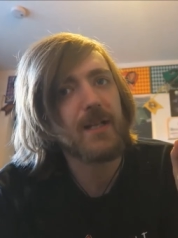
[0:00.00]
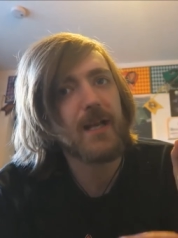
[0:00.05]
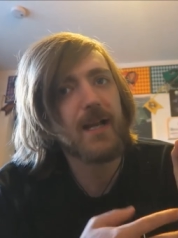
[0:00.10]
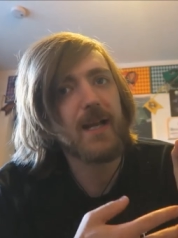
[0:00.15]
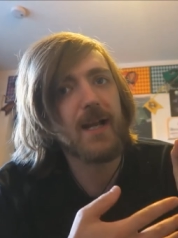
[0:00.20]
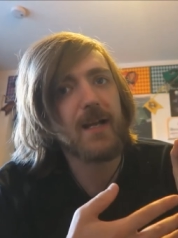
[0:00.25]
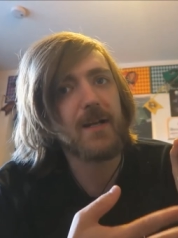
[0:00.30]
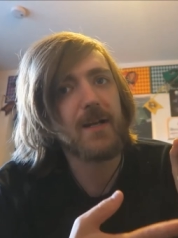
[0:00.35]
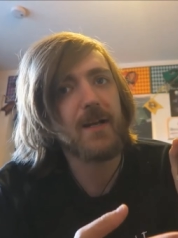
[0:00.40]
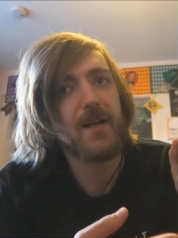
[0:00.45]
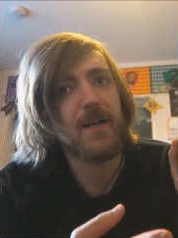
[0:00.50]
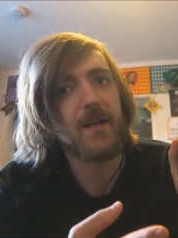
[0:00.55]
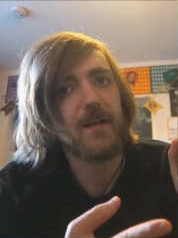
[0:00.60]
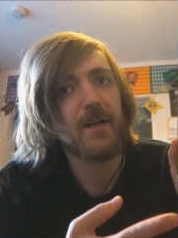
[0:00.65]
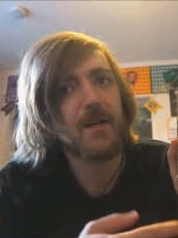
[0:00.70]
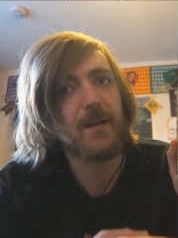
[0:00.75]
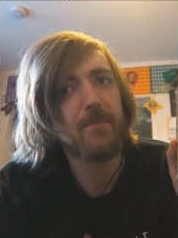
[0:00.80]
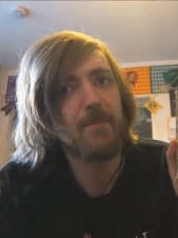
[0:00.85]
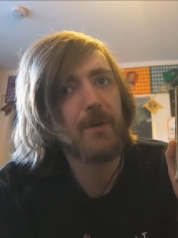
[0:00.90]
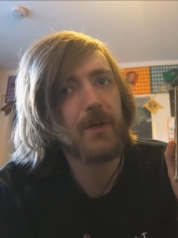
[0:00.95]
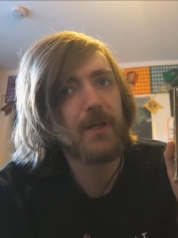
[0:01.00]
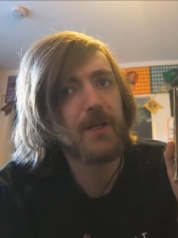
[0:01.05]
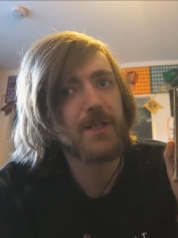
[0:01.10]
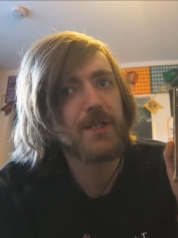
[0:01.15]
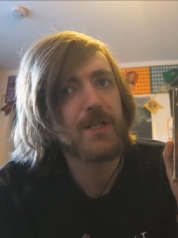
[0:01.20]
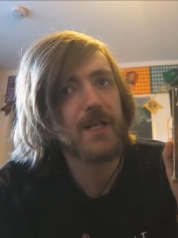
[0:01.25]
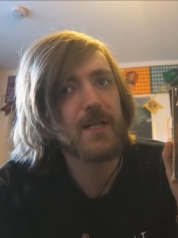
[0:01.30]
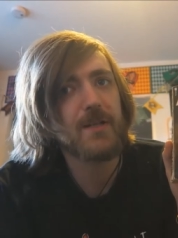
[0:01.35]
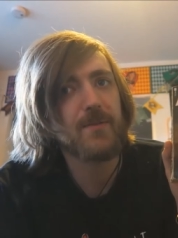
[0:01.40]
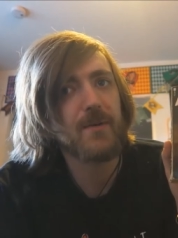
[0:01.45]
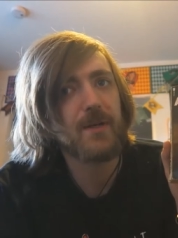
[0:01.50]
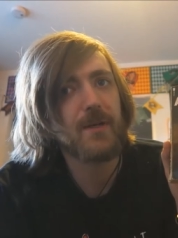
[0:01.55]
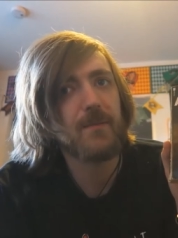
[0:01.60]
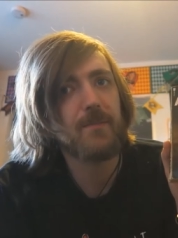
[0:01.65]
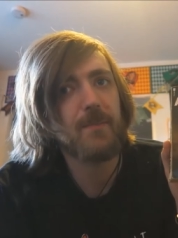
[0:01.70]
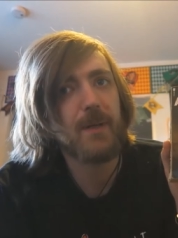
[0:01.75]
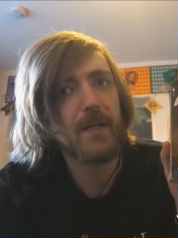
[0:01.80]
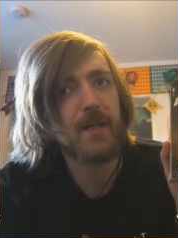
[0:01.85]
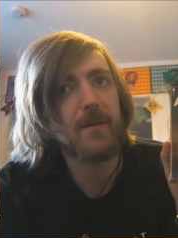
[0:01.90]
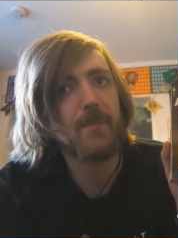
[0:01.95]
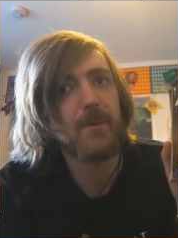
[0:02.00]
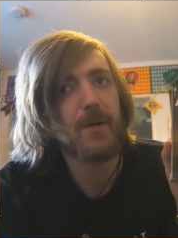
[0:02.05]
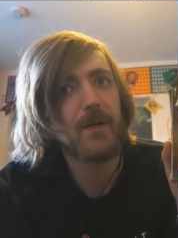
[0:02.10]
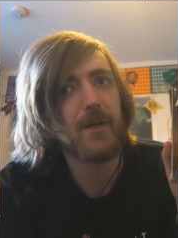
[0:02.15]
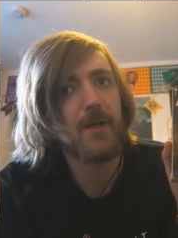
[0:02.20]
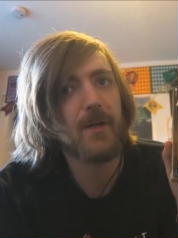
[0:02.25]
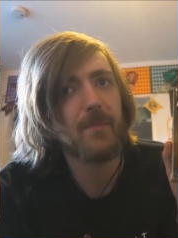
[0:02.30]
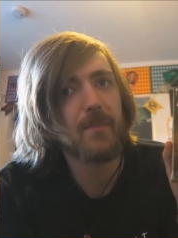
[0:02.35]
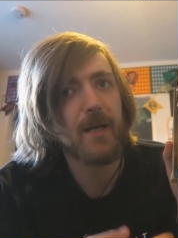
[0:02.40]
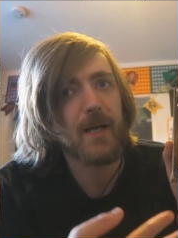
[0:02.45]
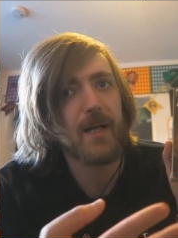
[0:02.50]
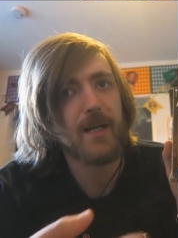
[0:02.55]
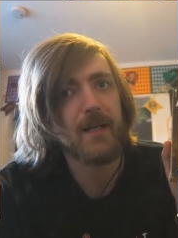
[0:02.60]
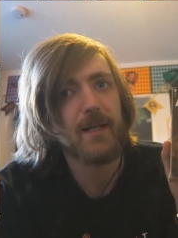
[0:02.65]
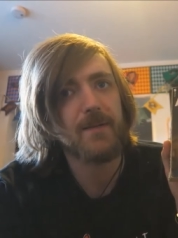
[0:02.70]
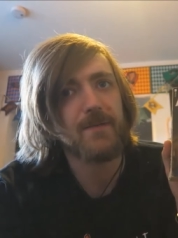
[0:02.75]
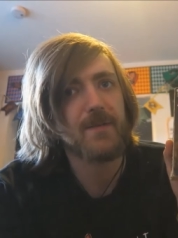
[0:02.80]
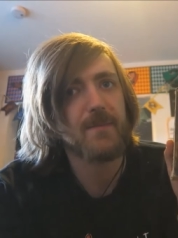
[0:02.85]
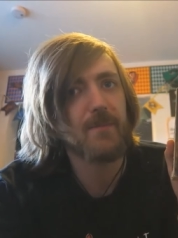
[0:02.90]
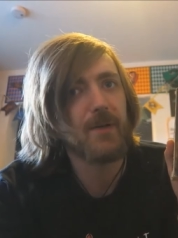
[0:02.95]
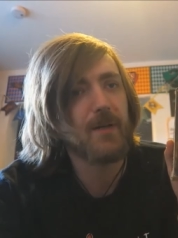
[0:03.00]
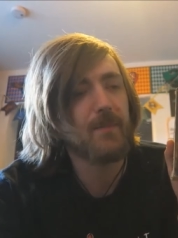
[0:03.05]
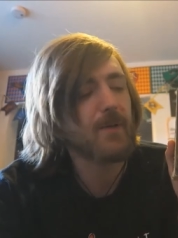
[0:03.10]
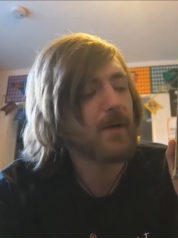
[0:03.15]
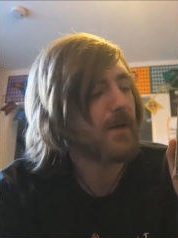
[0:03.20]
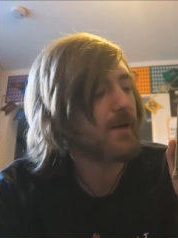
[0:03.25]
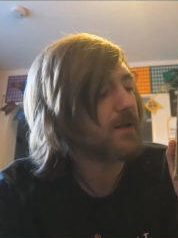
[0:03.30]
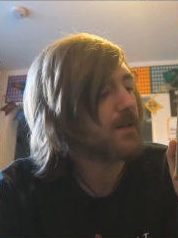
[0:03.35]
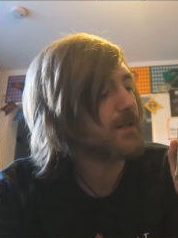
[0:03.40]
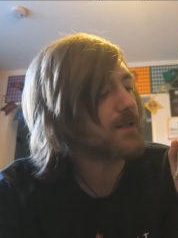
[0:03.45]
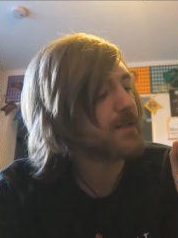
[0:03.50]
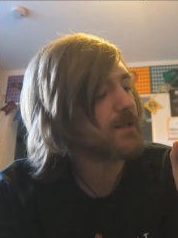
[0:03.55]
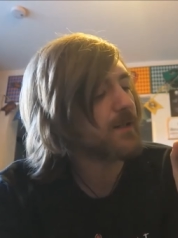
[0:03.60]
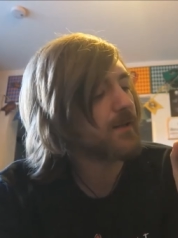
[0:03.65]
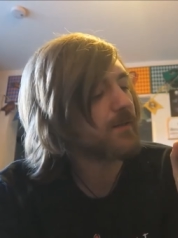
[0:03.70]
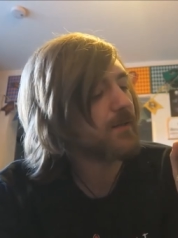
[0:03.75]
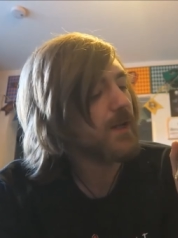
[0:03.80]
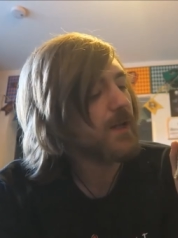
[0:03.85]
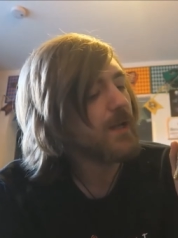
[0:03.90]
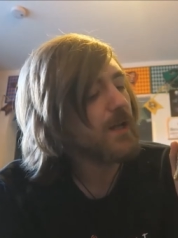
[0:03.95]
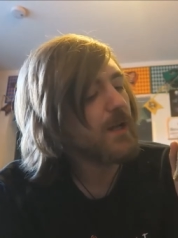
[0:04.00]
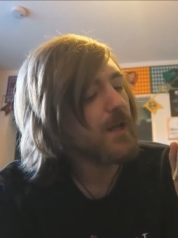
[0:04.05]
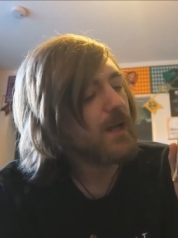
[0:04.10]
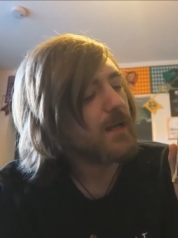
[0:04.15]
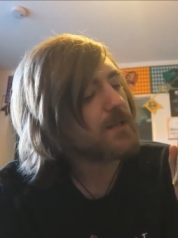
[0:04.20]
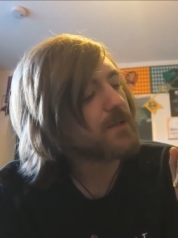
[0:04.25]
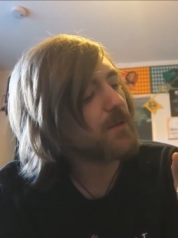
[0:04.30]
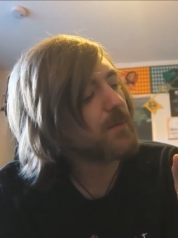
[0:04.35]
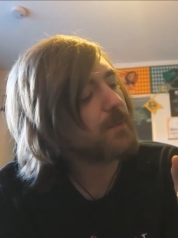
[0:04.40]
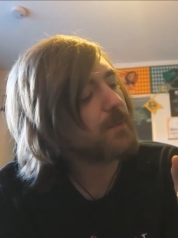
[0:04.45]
They had like a book exchange where you could pick a book up and leave some money behind and stuff. And